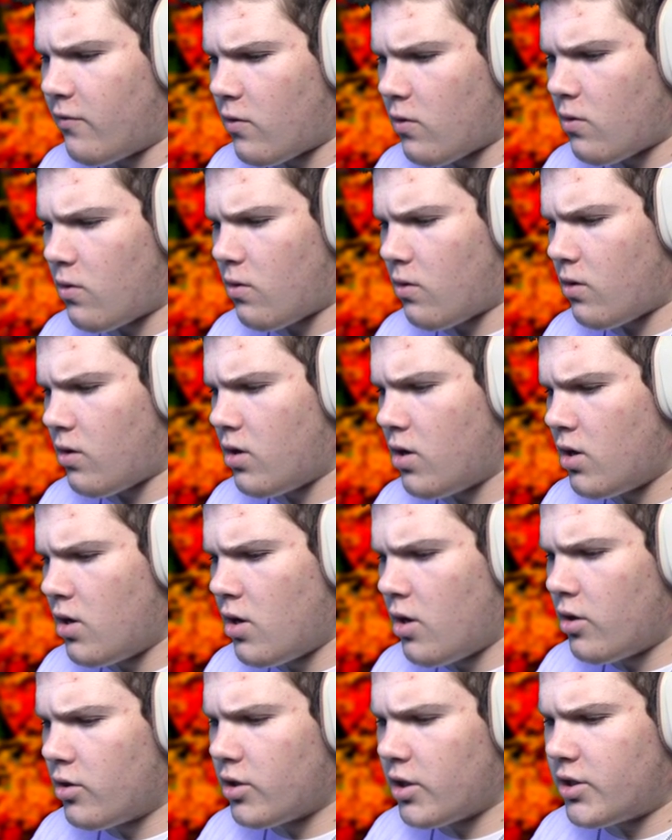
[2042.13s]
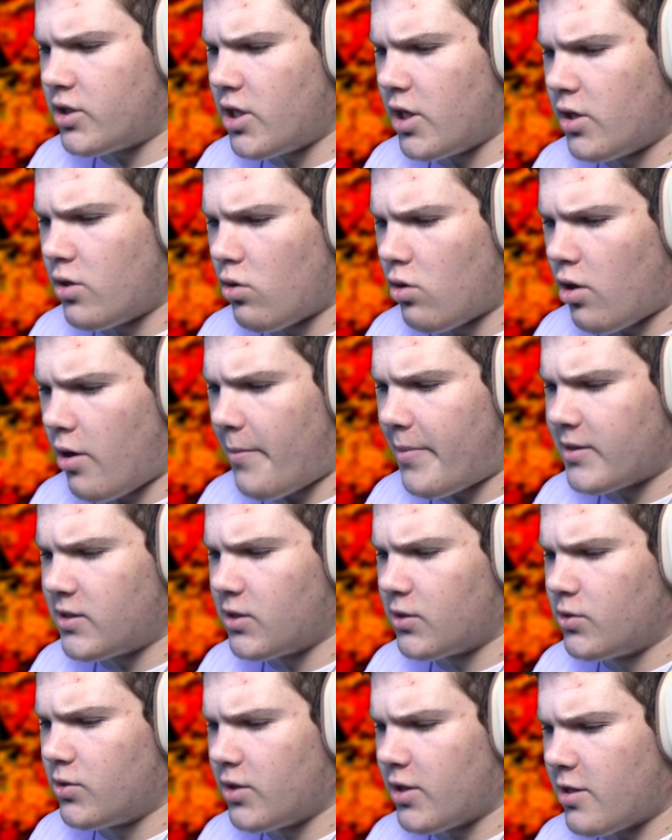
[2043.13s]
for? Like saying no up
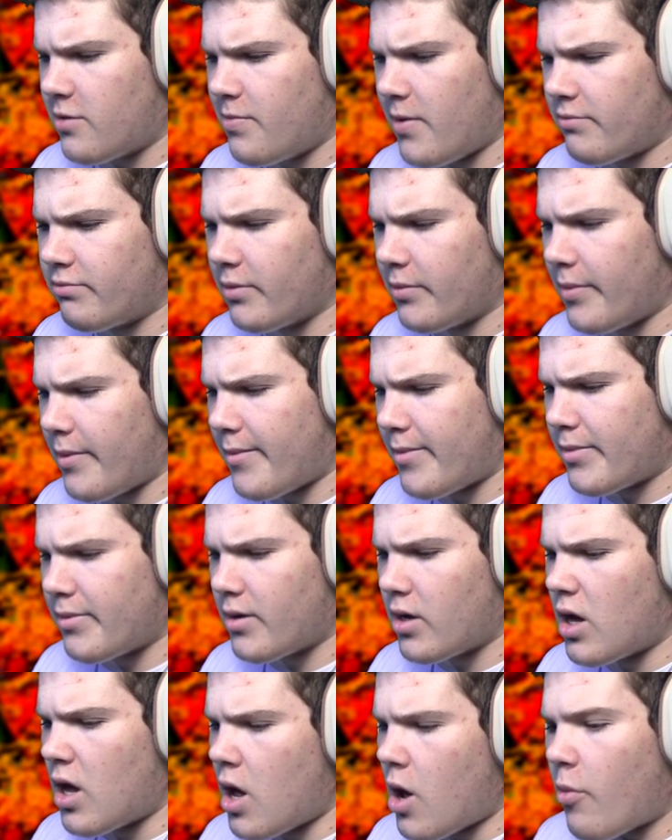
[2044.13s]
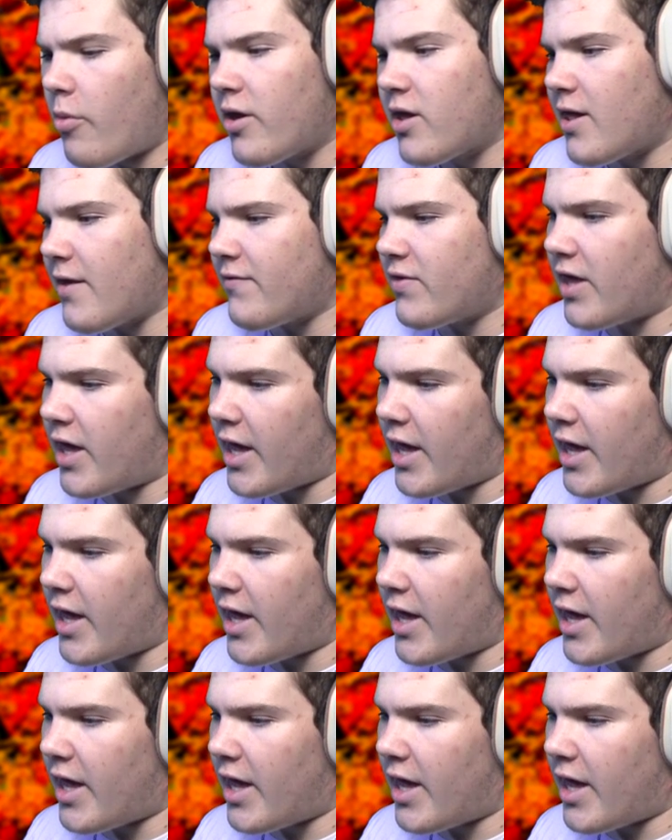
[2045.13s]
until just blah blah blah blah blah. We just have to